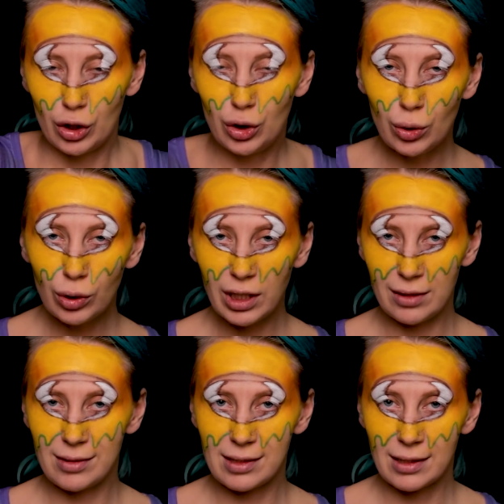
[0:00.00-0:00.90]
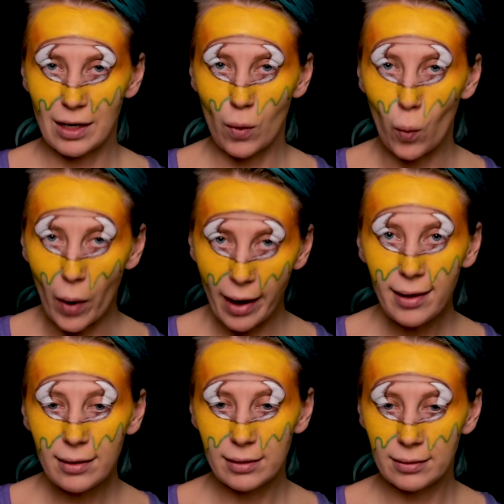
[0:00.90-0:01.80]
do this
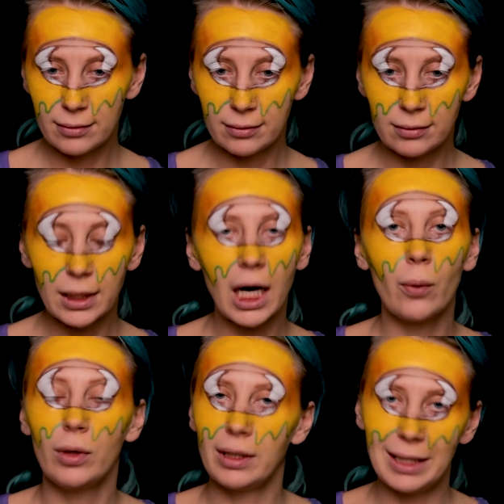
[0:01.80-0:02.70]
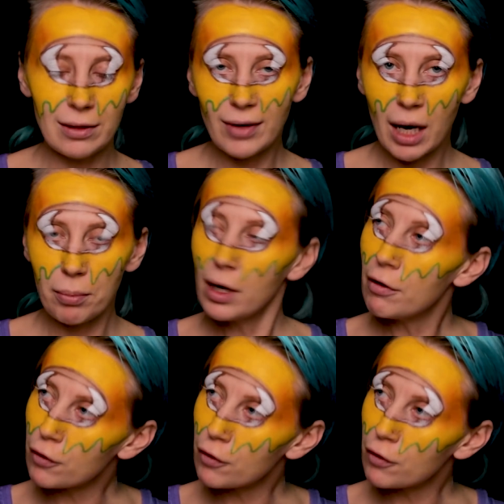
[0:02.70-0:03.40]
well, I will give up